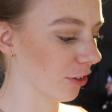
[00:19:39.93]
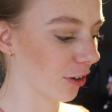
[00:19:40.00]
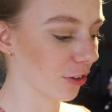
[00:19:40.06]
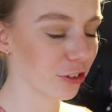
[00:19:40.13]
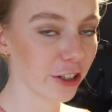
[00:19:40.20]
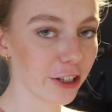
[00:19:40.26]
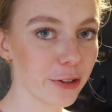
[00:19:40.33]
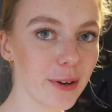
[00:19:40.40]
So I'll
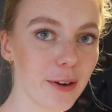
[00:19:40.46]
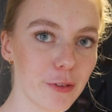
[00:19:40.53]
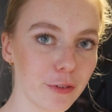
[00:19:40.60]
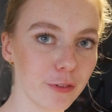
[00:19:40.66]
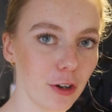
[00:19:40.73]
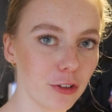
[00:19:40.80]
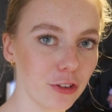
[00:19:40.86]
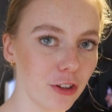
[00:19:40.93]
show you where
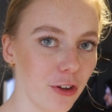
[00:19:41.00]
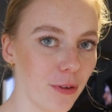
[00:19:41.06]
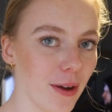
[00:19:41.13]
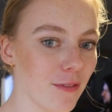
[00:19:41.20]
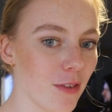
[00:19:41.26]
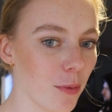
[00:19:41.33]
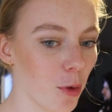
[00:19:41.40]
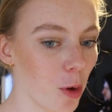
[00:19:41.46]
we've got to
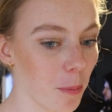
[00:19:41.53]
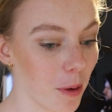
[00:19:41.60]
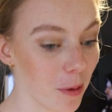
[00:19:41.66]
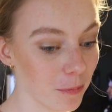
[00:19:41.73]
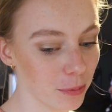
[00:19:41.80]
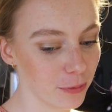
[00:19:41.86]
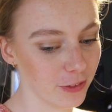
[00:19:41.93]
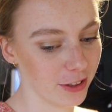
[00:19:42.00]
and then we'll
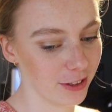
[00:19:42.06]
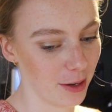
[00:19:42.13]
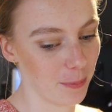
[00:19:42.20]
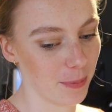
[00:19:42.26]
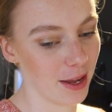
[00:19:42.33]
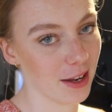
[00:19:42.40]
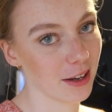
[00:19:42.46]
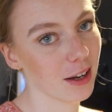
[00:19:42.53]
pop the
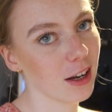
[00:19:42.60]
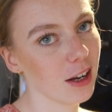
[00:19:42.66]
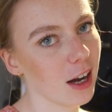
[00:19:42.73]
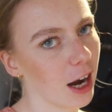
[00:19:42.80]
zip in.